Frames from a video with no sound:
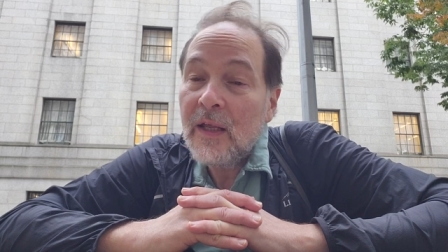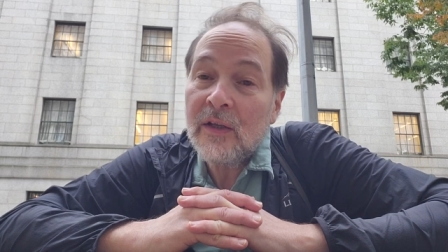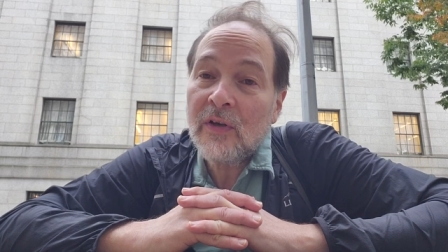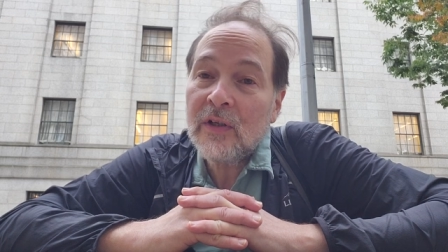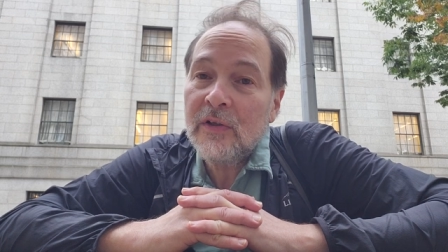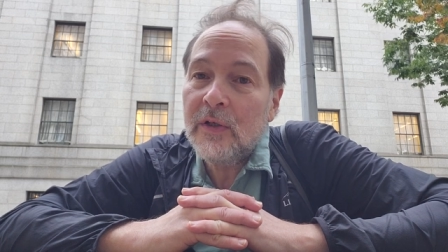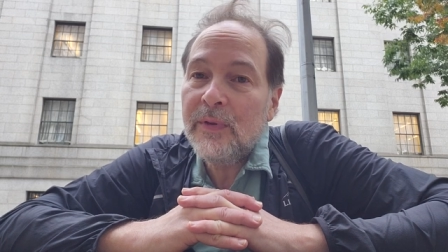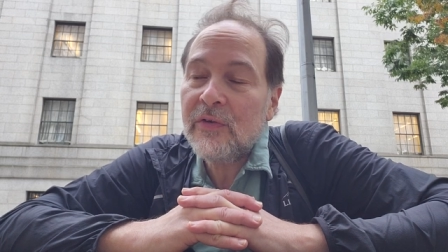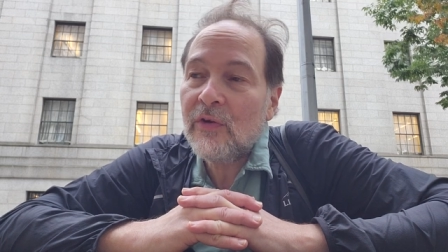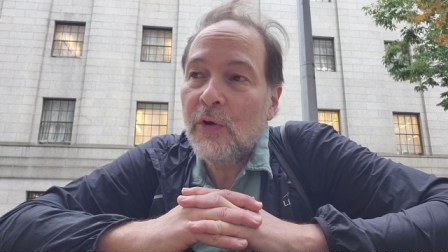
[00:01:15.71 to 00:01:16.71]
It's unclear
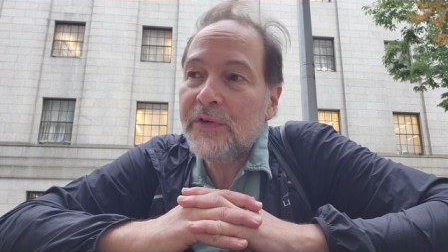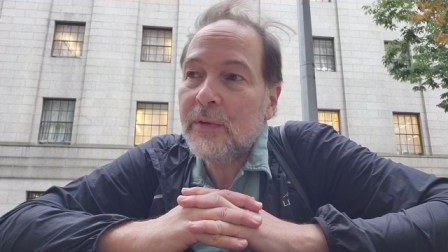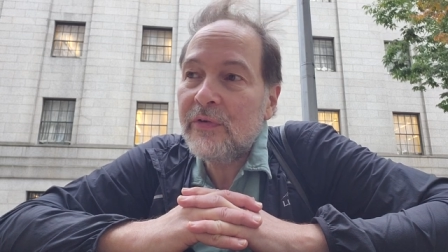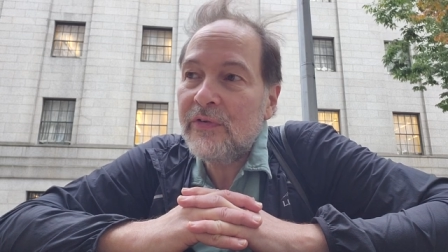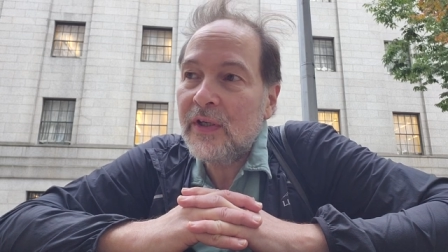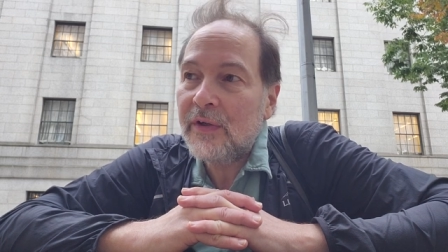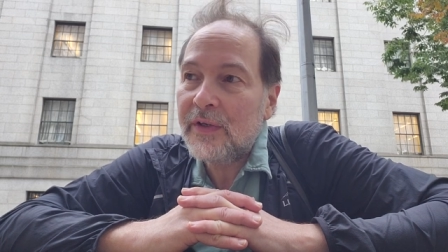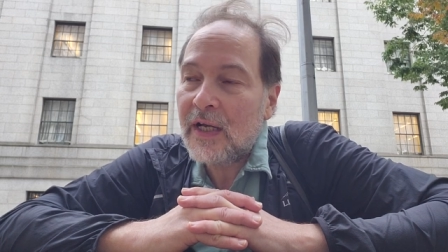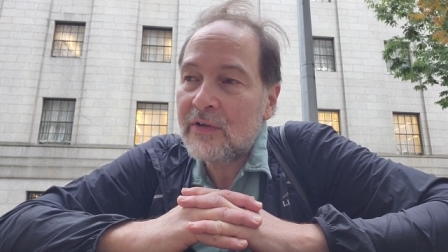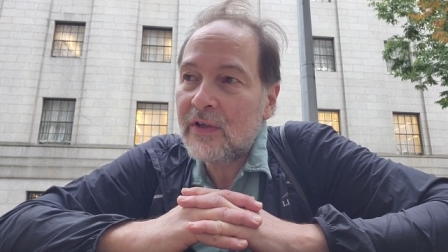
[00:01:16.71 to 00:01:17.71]
because the whole thing was
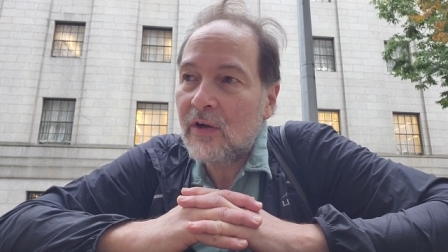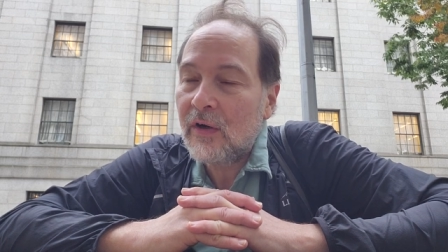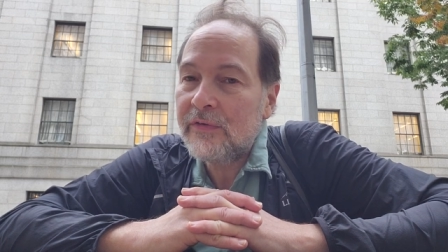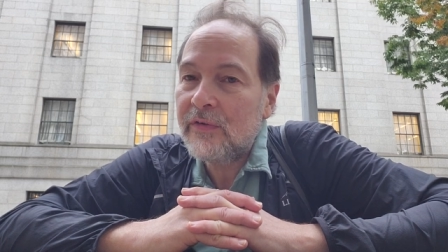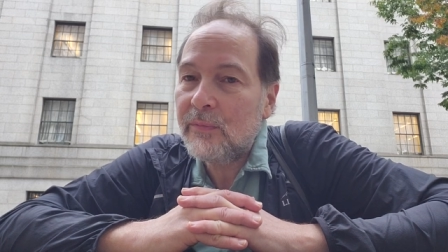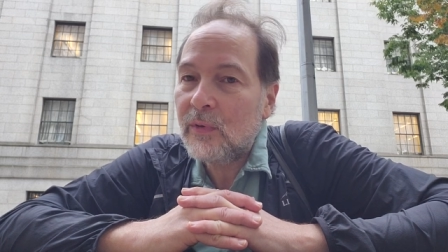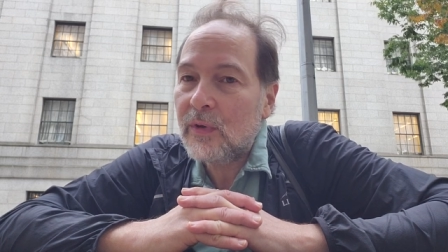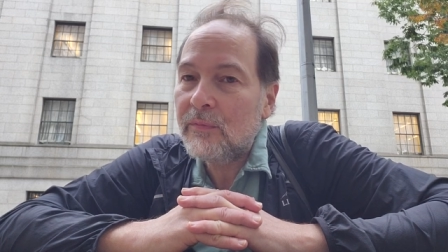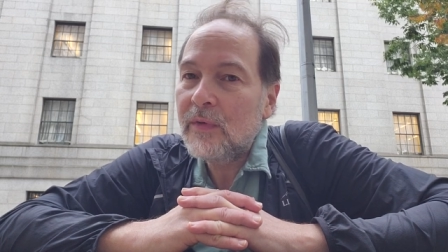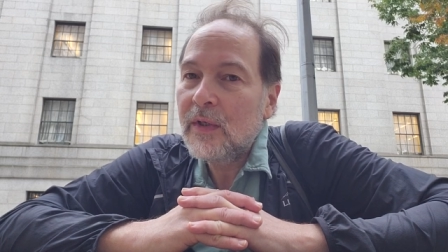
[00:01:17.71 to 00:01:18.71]
sealed. It actually causes
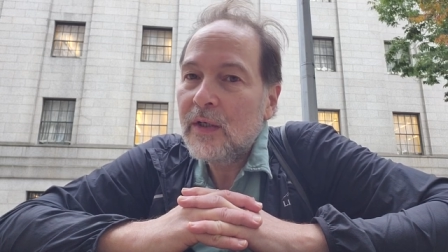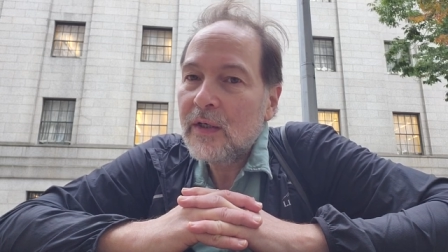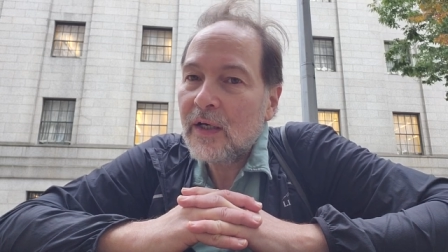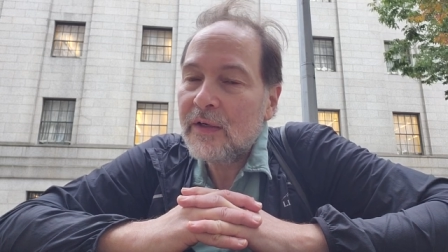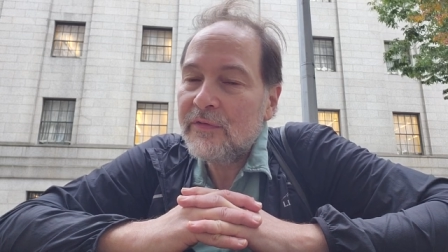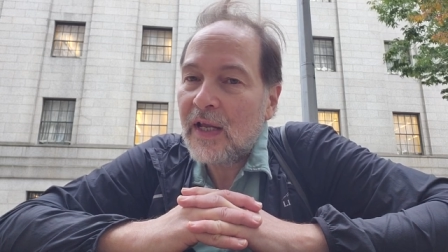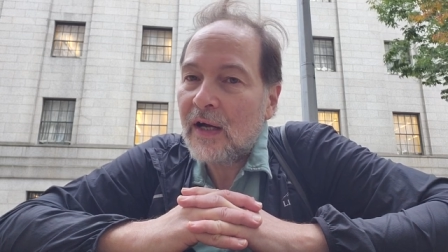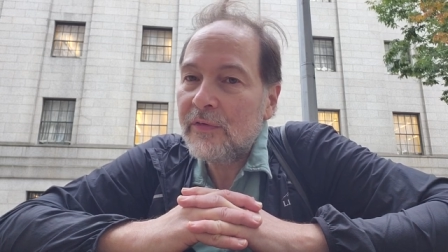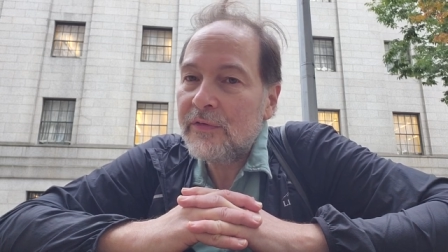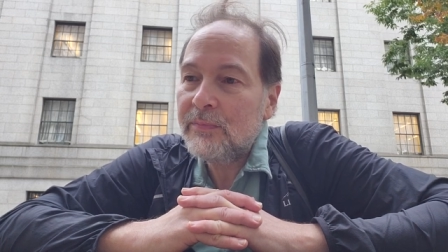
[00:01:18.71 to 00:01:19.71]
more kind of
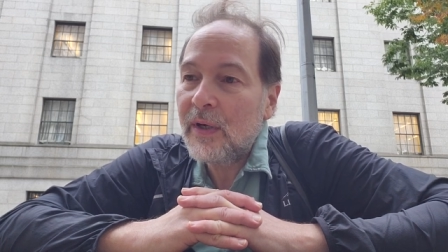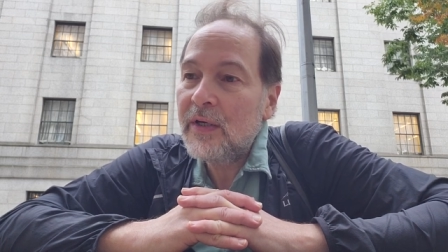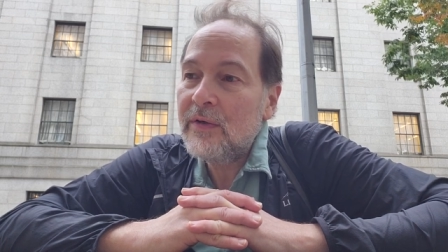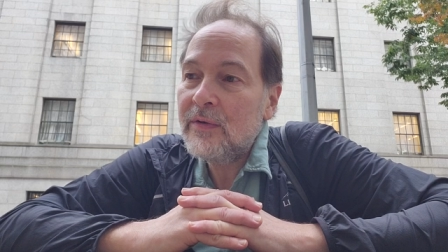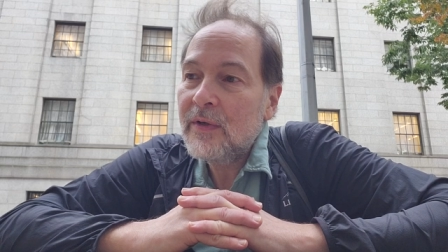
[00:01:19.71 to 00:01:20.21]
doubts, but